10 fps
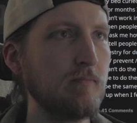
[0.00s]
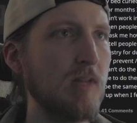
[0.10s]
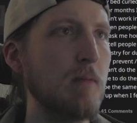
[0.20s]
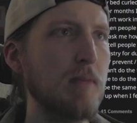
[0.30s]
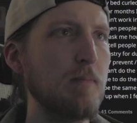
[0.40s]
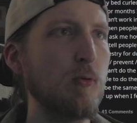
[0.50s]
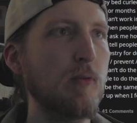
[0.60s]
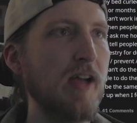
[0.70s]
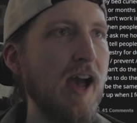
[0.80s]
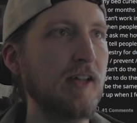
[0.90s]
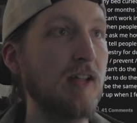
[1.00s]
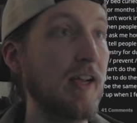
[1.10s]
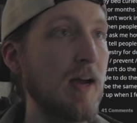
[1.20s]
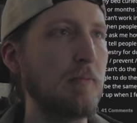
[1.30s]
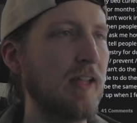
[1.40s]
People react like
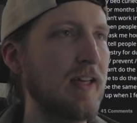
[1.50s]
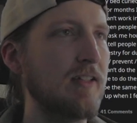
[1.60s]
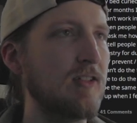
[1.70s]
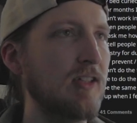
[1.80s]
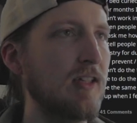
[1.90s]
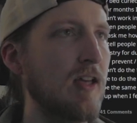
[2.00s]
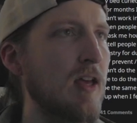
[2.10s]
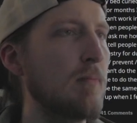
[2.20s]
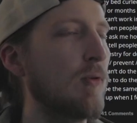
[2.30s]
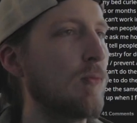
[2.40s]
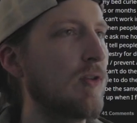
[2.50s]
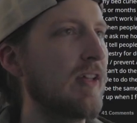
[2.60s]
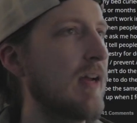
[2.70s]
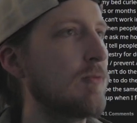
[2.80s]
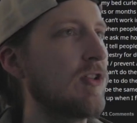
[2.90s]
I'm lazy, but really
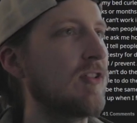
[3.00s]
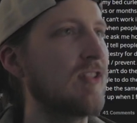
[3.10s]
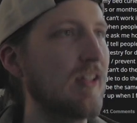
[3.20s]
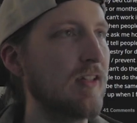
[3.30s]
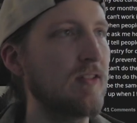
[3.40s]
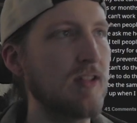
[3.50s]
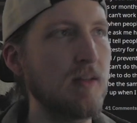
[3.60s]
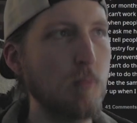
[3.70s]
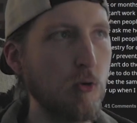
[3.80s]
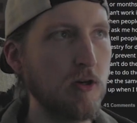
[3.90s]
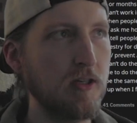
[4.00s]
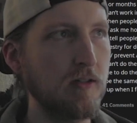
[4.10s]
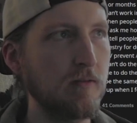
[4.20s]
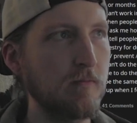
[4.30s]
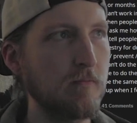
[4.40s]
I'm just sickest in the morning.
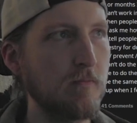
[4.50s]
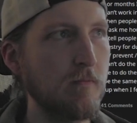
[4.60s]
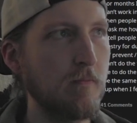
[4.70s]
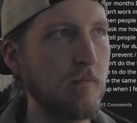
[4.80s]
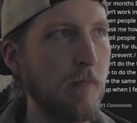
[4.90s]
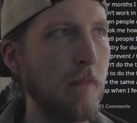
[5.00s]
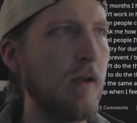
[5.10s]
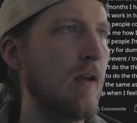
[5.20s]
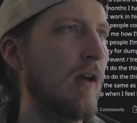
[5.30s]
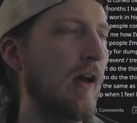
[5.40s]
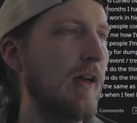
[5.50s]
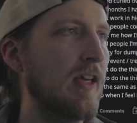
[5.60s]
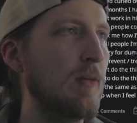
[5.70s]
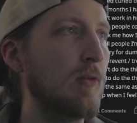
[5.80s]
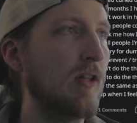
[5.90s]
I
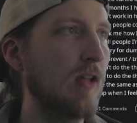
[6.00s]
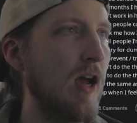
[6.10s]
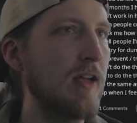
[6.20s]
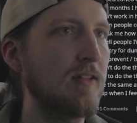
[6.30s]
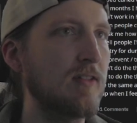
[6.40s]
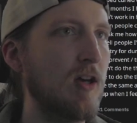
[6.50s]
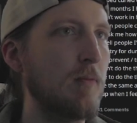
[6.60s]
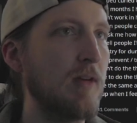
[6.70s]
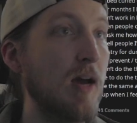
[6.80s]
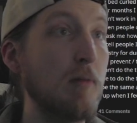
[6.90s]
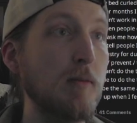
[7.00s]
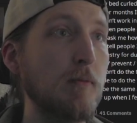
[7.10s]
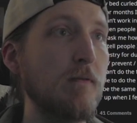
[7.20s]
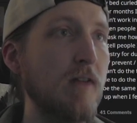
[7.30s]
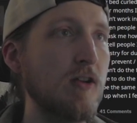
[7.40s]
hate when clients tell me I'm
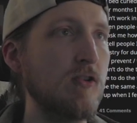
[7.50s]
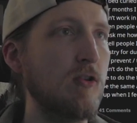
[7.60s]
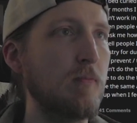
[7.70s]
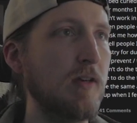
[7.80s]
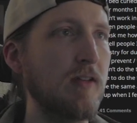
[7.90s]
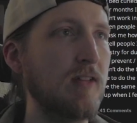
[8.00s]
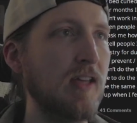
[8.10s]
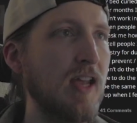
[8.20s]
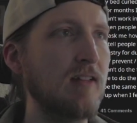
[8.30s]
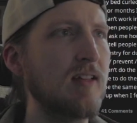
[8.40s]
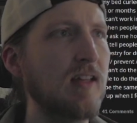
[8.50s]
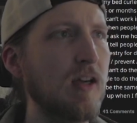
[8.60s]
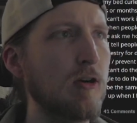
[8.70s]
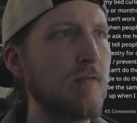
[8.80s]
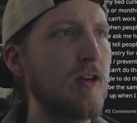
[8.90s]
unprofessional because I can't take
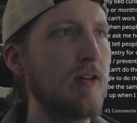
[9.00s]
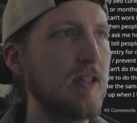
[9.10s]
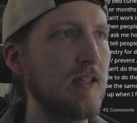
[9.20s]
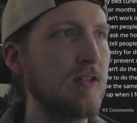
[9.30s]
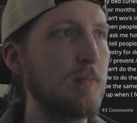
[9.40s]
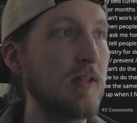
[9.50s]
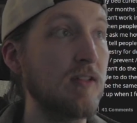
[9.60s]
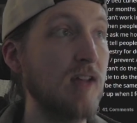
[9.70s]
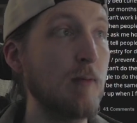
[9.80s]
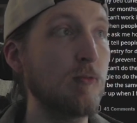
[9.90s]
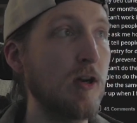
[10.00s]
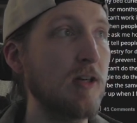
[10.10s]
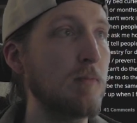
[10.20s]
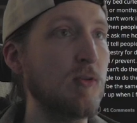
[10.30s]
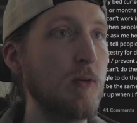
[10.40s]
care of their needs because I'm running
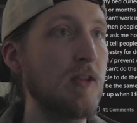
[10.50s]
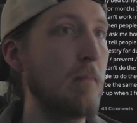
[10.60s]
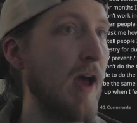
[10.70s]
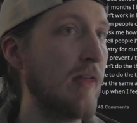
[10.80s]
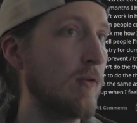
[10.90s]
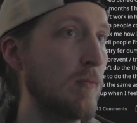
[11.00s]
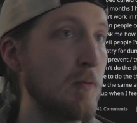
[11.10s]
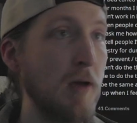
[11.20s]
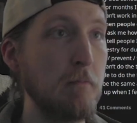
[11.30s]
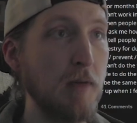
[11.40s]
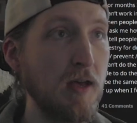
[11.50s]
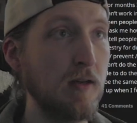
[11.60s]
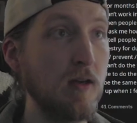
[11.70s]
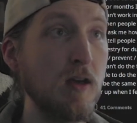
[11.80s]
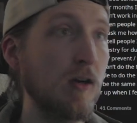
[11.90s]
between the bathroom and my
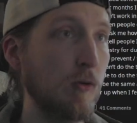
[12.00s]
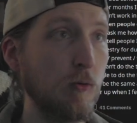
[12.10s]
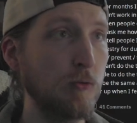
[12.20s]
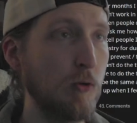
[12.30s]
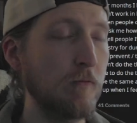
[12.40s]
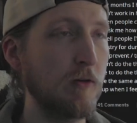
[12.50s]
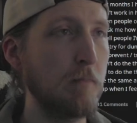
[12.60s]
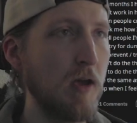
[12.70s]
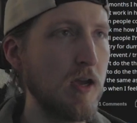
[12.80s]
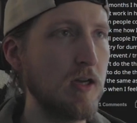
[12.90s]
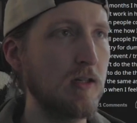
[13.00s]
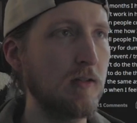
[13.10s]
bed, curled over in pain.